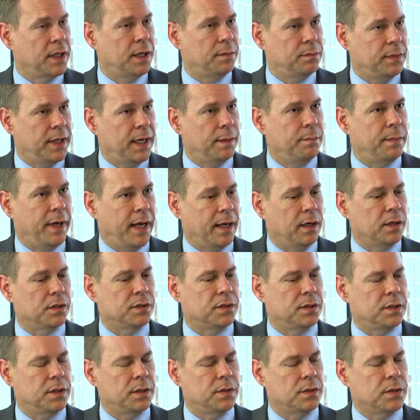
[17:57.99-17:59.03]
That
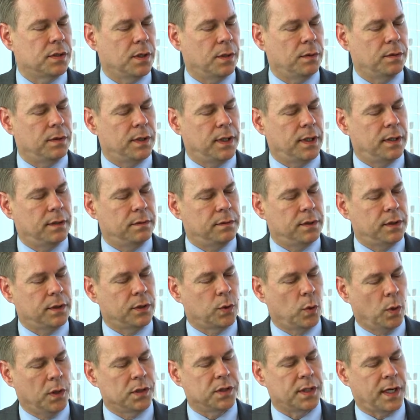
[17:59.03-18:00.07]
matters, and so the
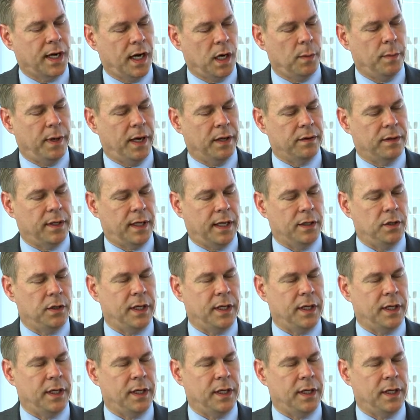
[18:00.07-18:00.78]
courts care about that.